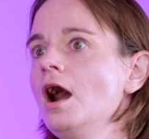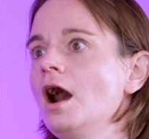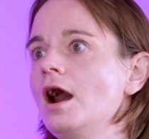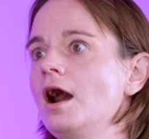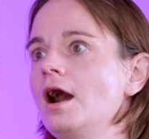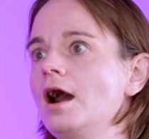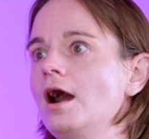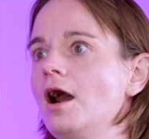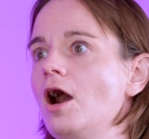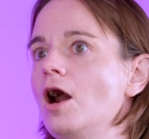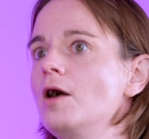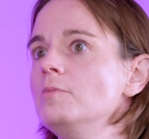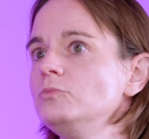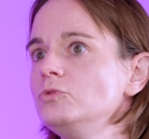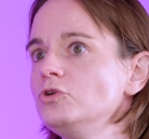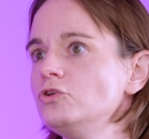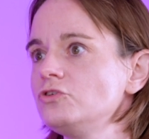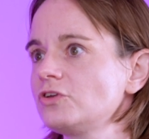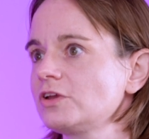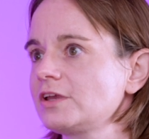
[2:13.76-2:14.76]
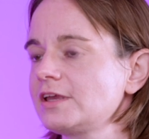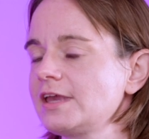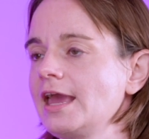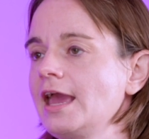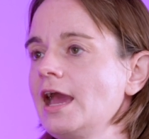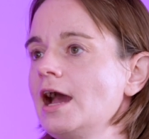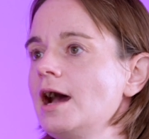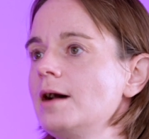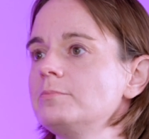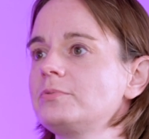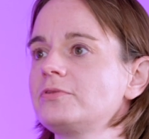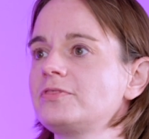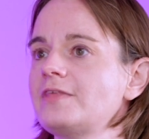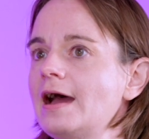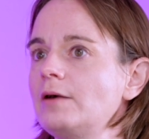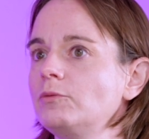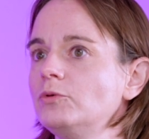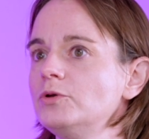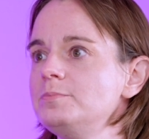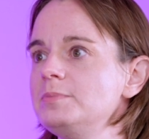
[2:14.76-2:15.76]
a music camp
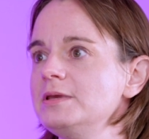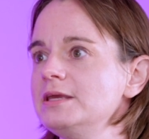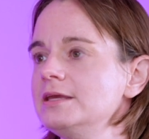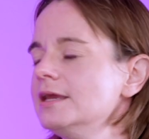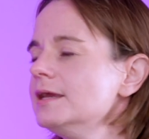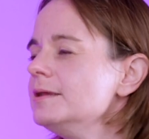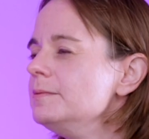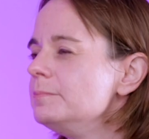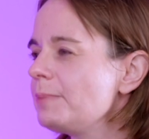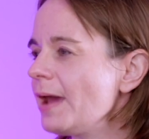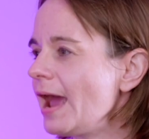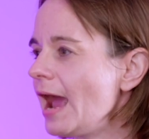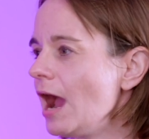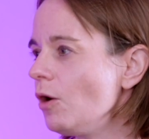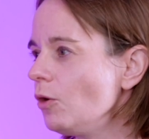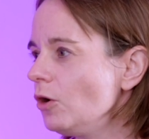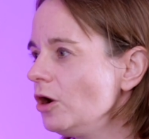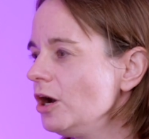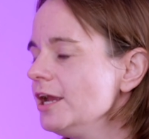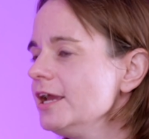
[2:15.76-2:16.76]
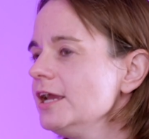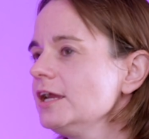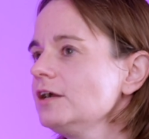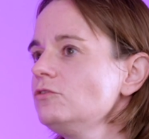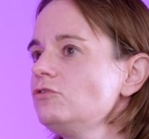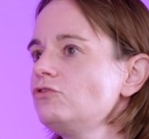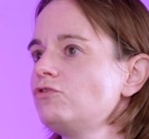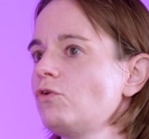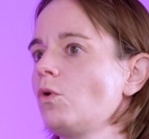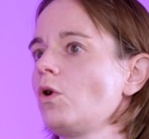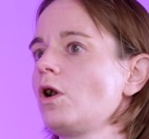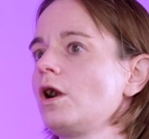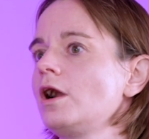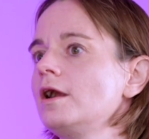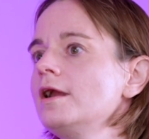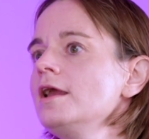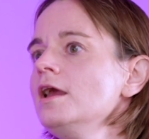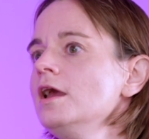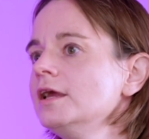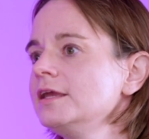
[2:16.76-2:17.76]
that would be empowering
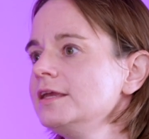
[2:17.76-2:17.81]
for